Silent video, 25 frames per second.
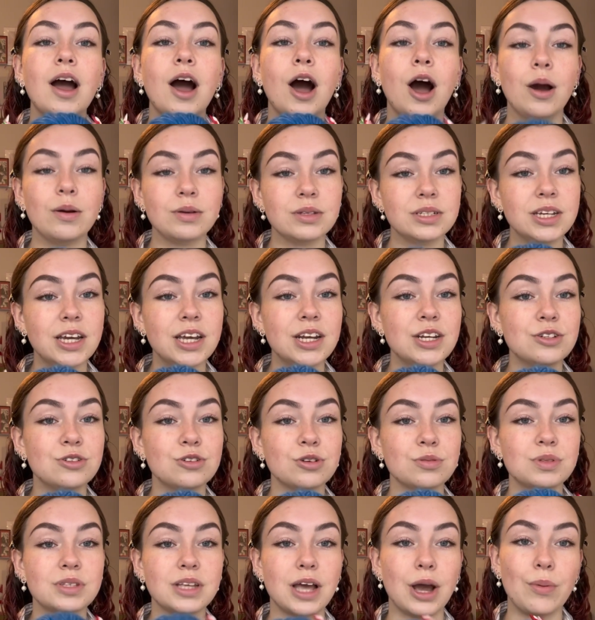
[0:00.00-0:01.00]
I was knitting in
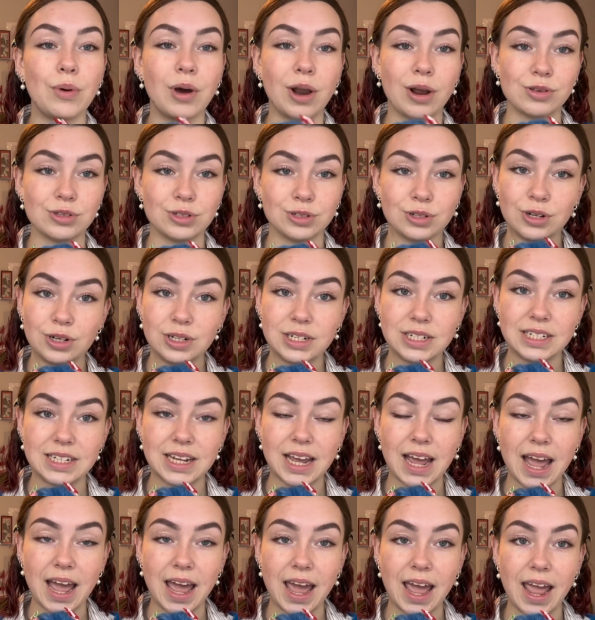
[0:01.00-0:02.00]
Drops Air while I was on
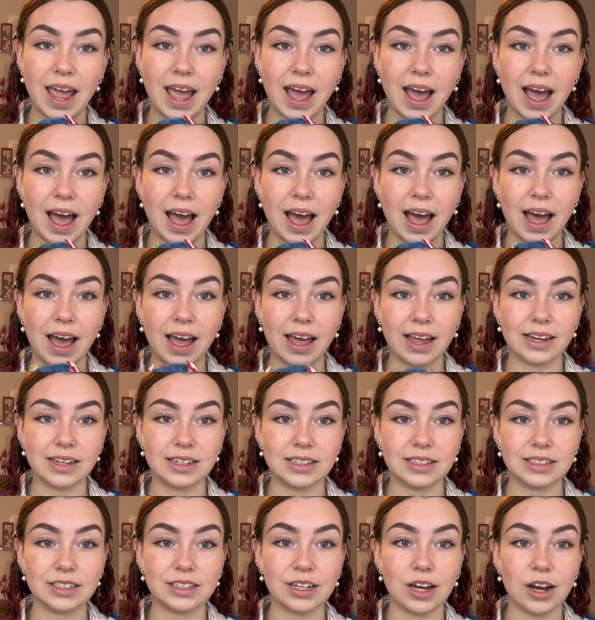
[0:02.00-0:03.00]
holiday,
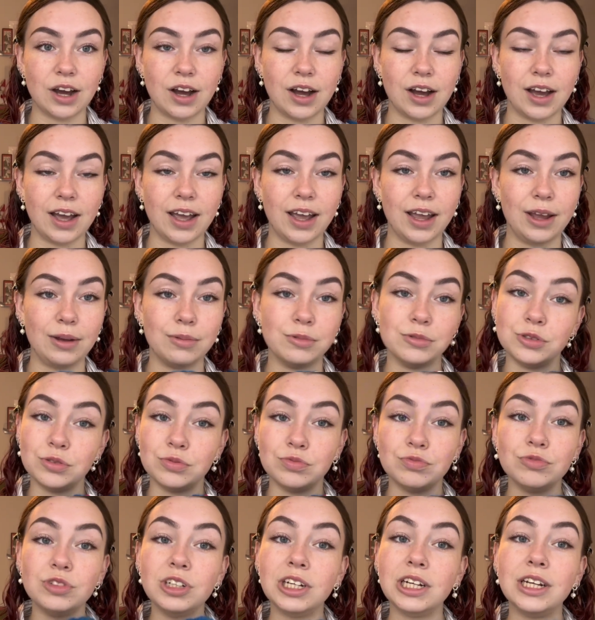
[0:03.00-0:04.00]
and I was
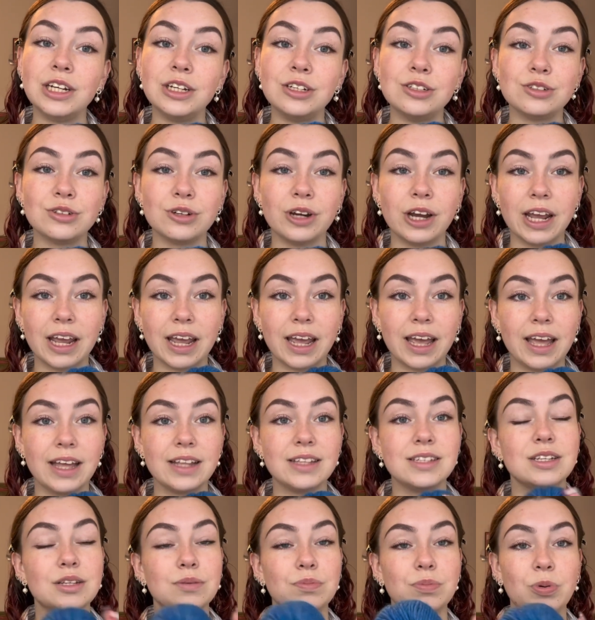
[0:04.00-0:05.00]
really enjoying it
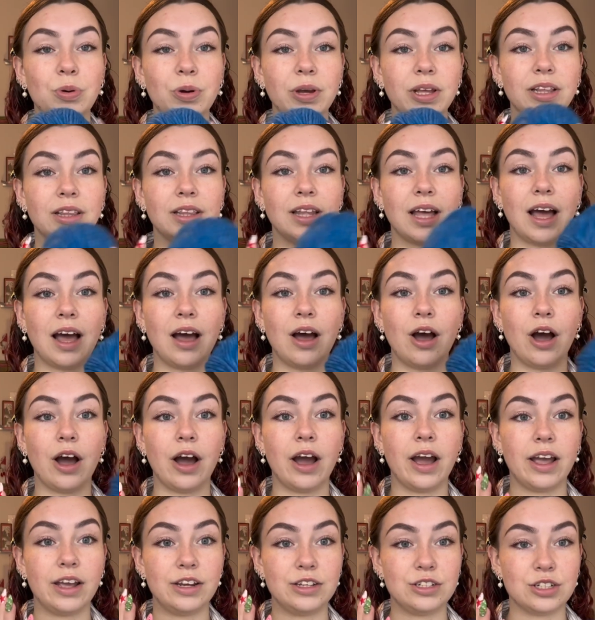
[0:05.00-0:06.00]
to the point that
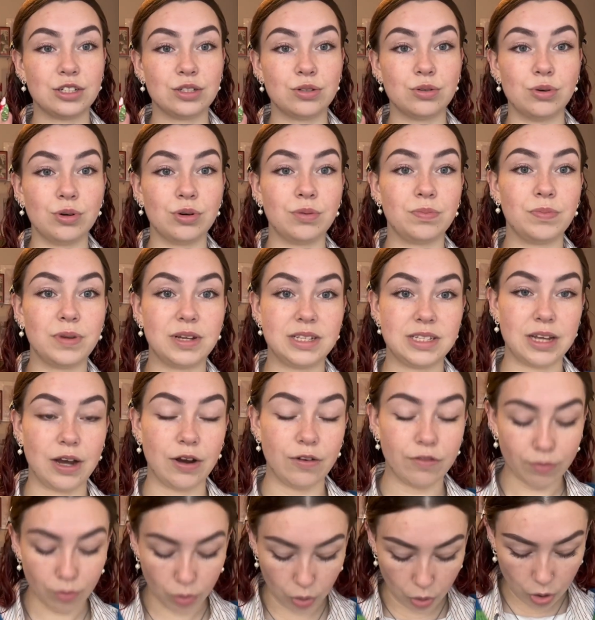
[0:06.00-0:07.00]
I just ordered
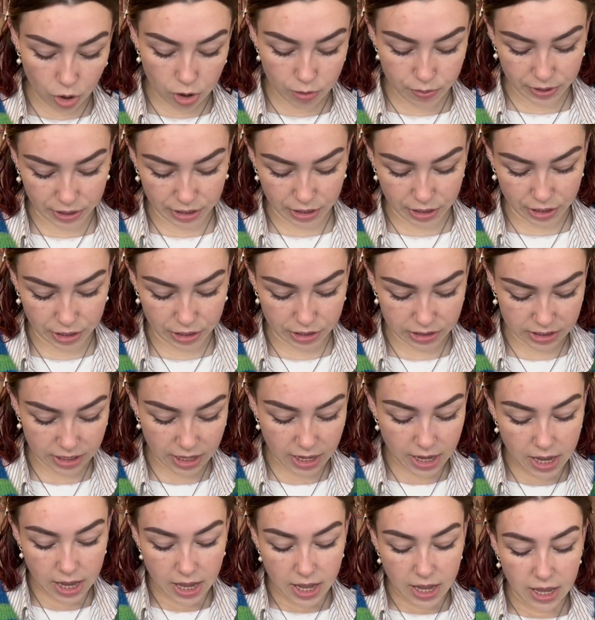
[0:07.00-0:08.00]
myself more because
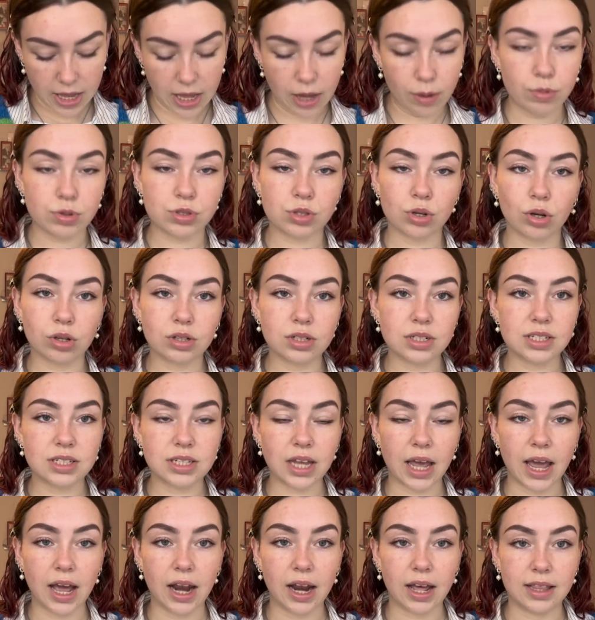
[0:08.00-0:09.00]
it was on
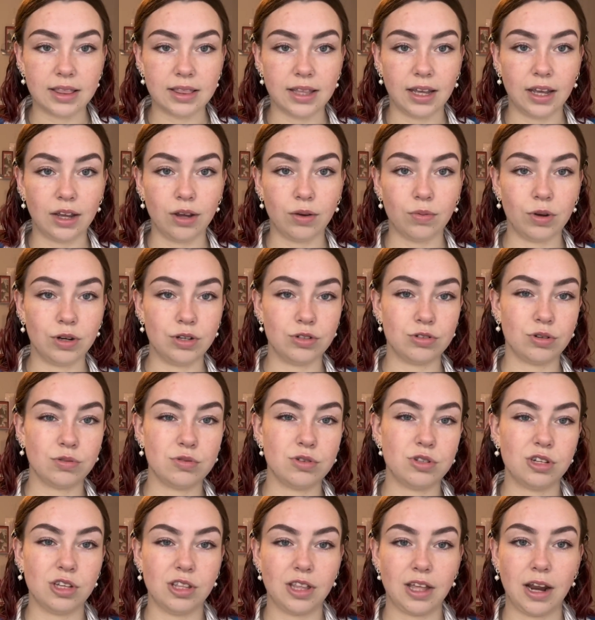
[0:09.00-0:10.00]
sale, I think, when Drops
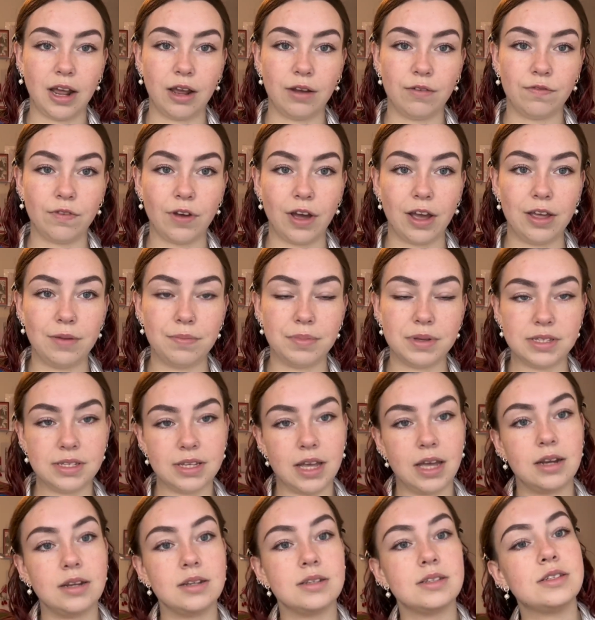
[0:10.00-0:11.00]
do their like
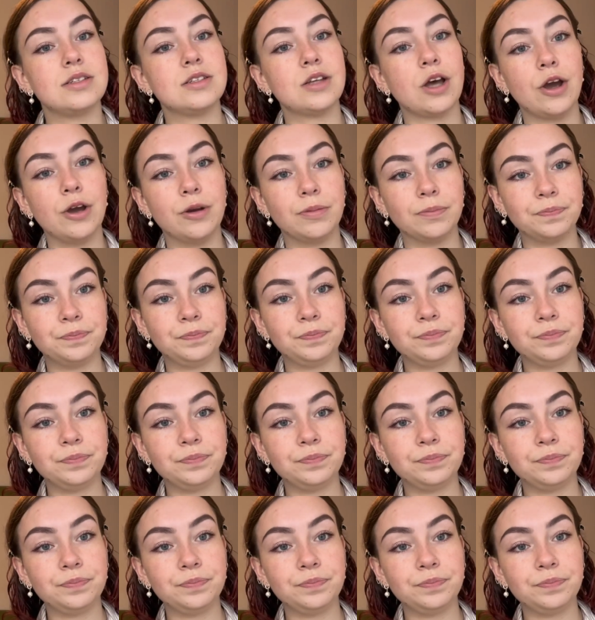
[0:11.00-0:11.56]
30%. So